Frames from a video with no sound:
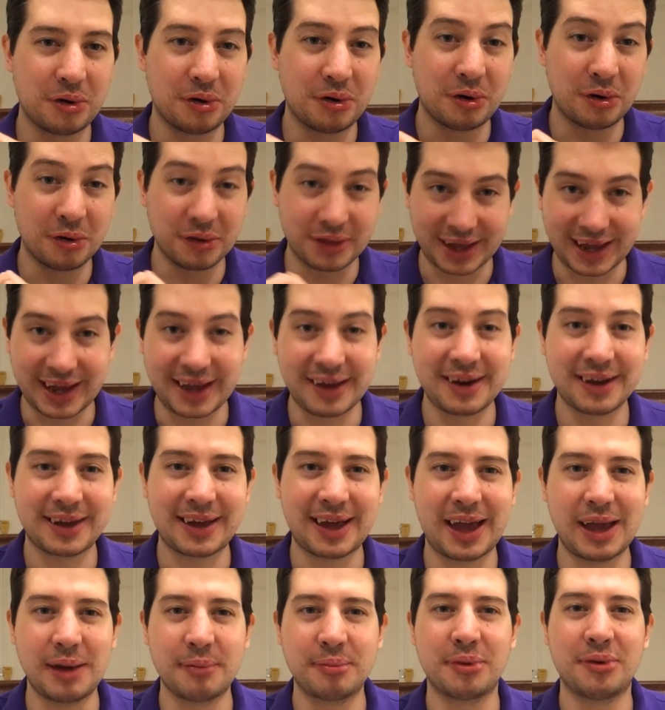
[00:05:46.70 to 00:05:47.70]
all the inner
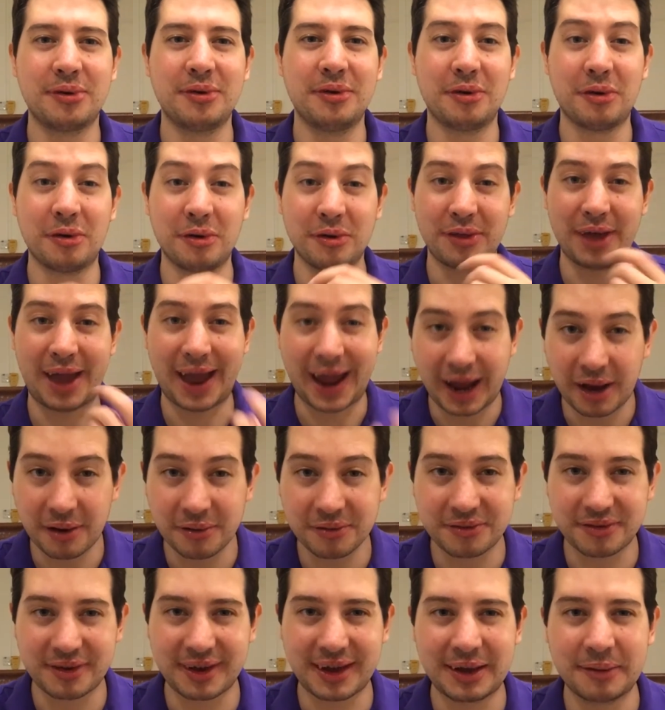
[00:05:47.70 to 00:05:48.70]
cable, all the
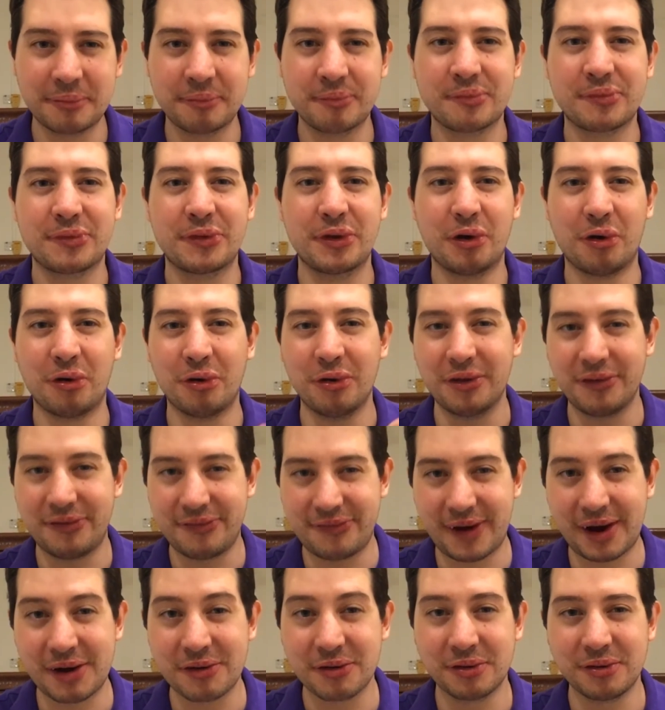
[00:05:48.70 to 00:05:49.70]
housing, all the
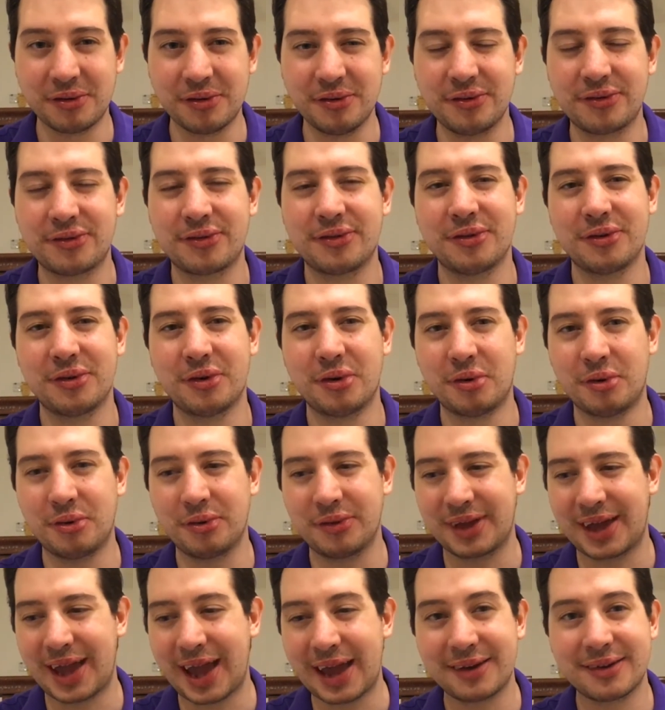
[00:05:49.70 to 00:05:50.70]
ferrules, all
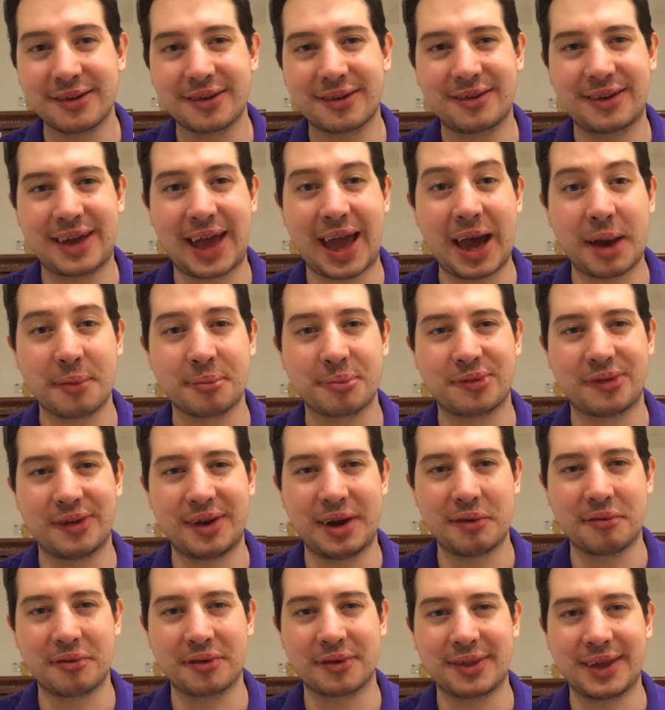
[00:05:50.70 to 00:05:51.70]
the end caps and
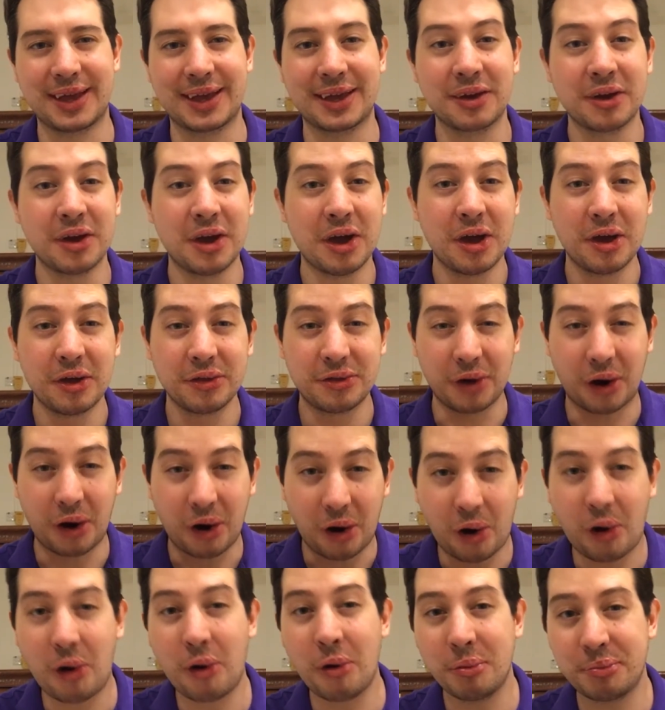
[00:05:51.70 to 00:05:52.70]
everything. The
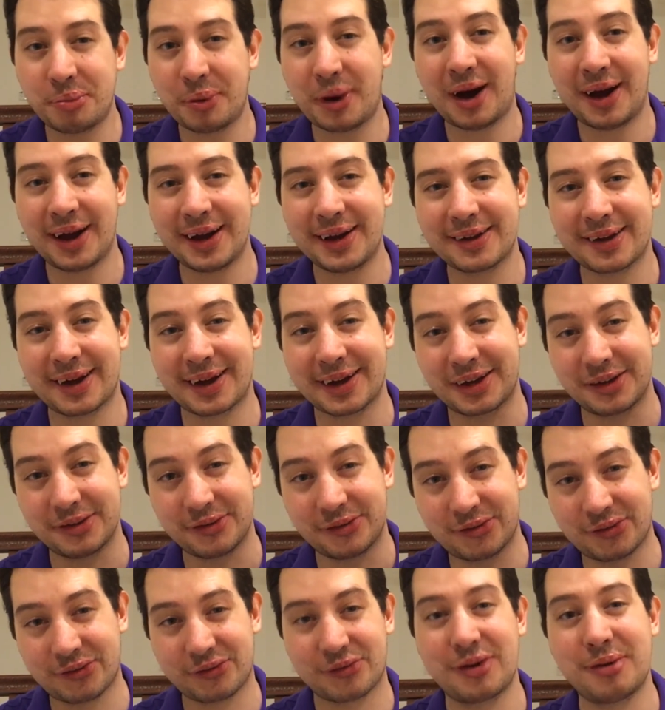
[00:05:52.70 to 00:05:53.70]
whole bike I can
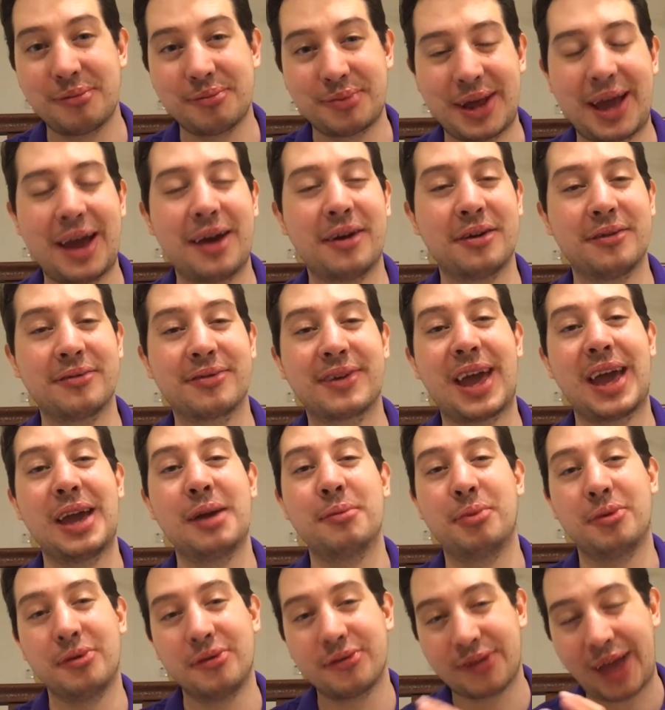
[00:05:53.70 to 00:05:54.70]
strip down of
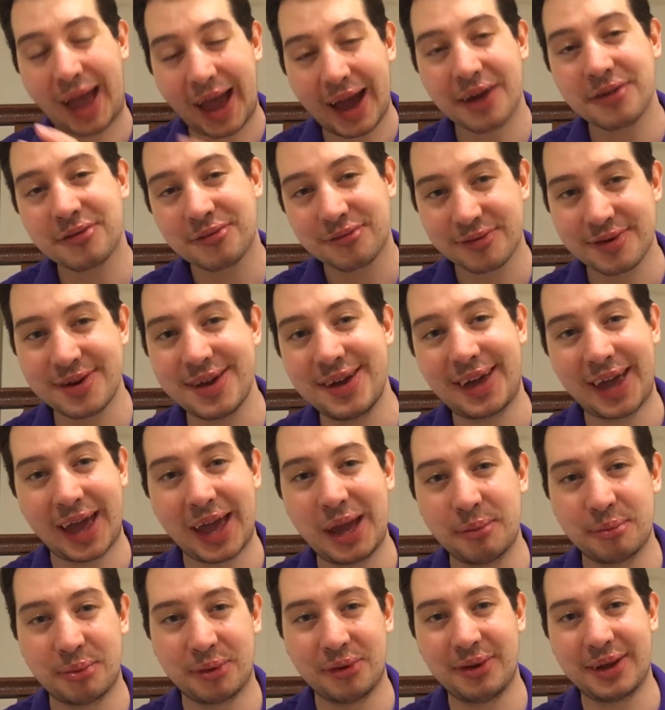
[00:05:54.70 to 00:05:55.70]
cables and
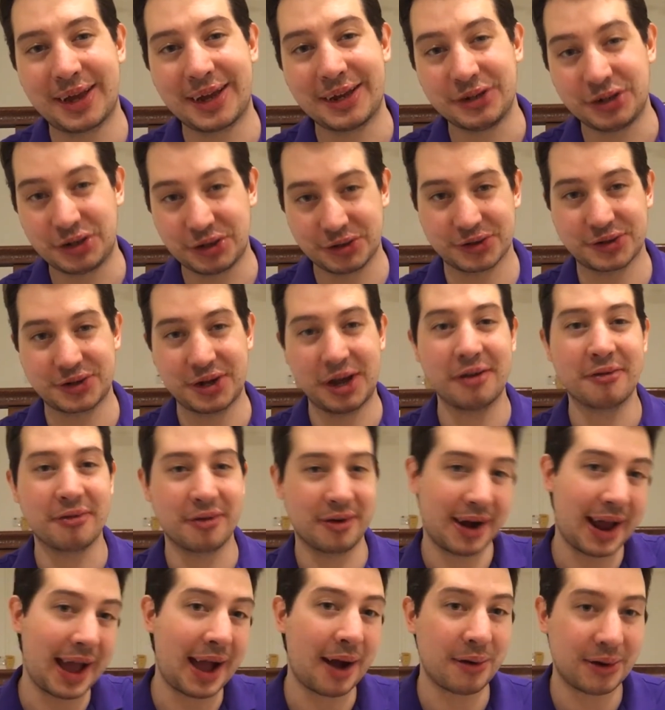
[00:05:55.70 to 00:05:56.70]
recable in just over
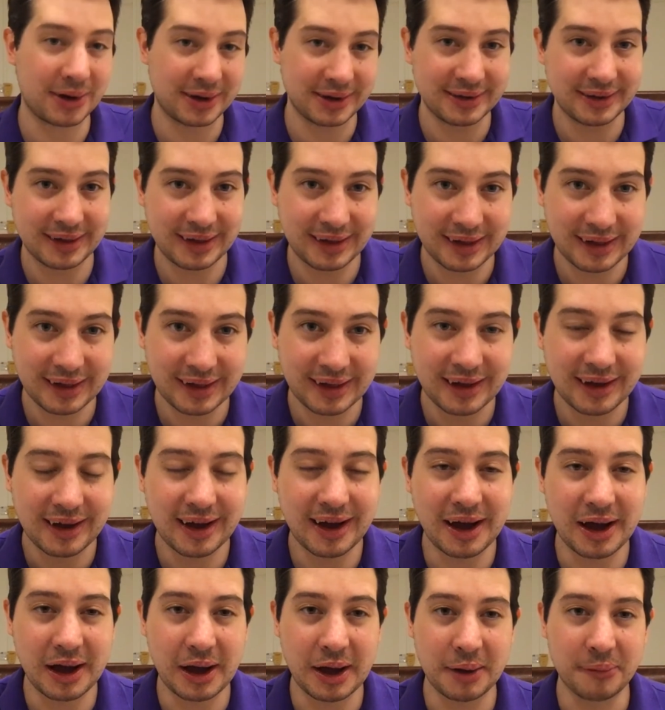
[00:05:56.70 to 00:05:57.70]
an
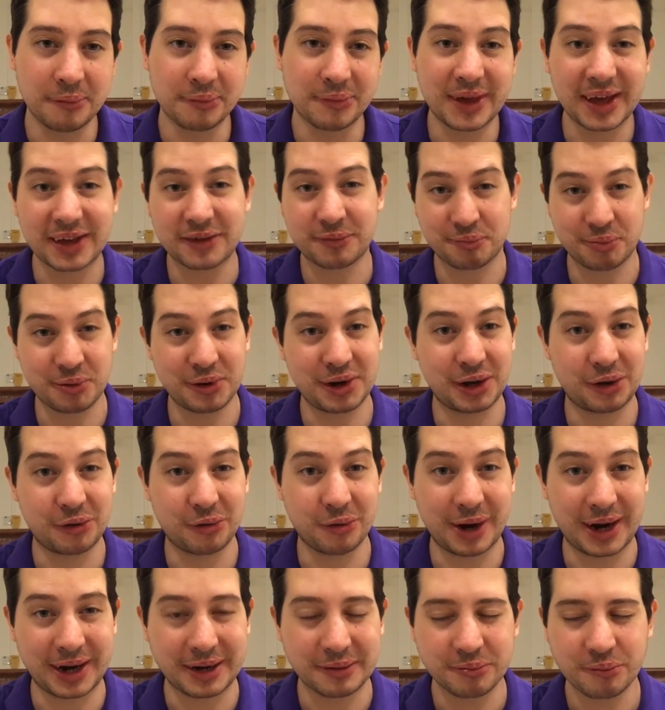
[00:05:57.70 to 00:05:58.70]
hour. That's pretty
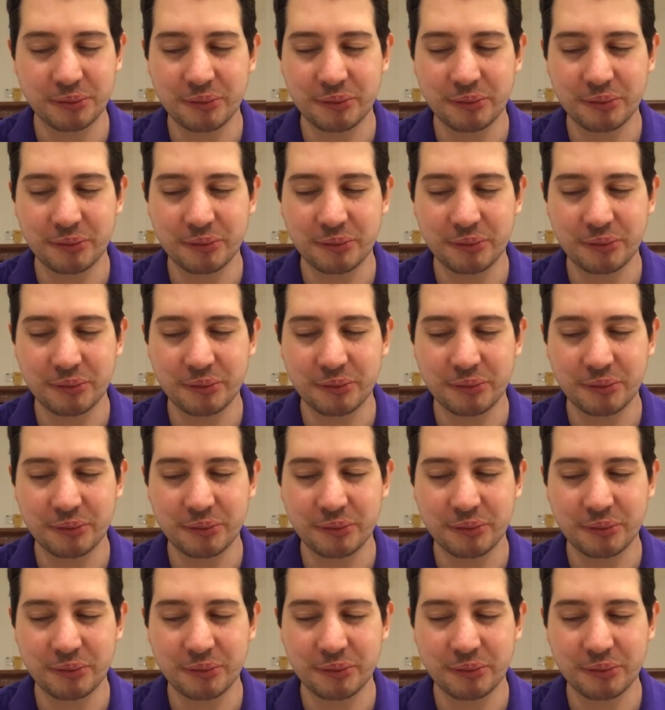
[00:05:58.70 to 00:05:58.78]
quick.